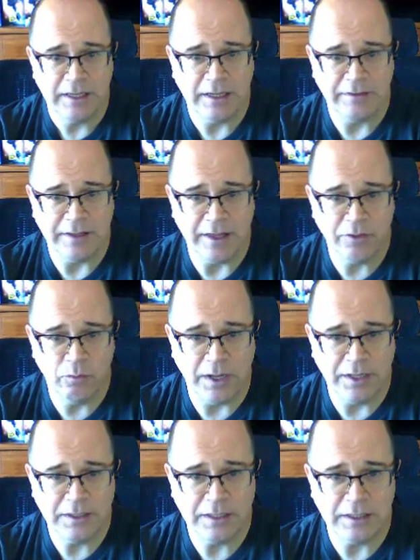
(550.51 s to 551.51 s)
And the other
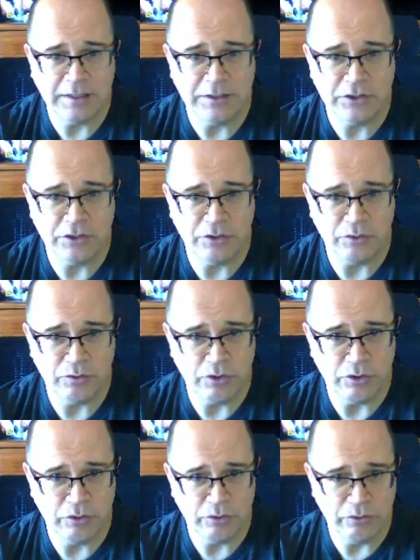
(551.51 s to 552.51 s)
one is to
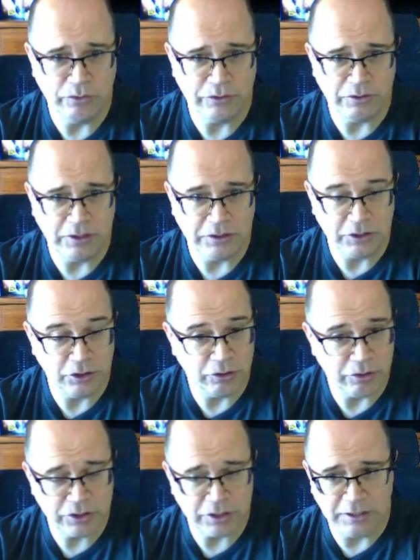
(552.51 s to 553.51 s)

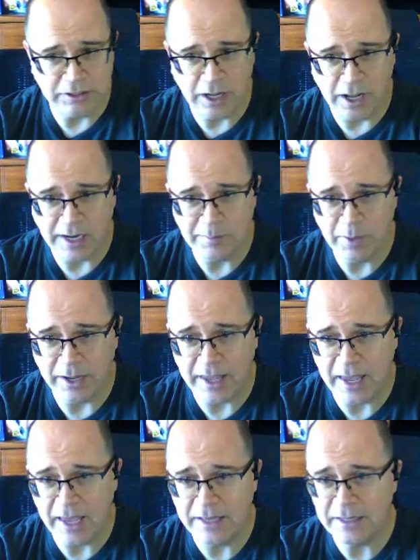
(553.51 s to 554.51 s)
do this entirely by
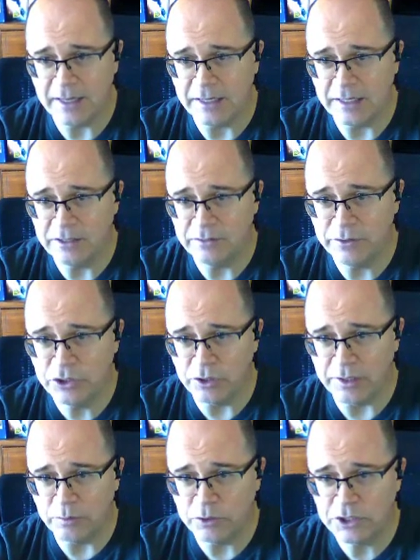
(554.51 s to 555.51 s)
hand and
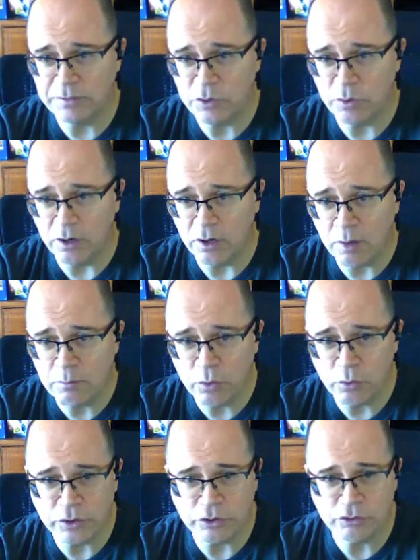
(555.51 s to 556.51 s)
individually, which gives you a lot
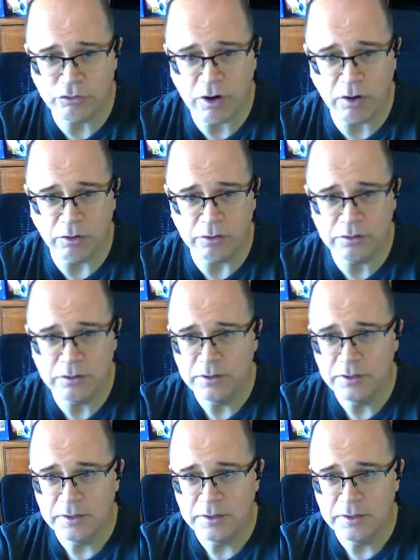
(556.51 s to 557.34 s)
more control,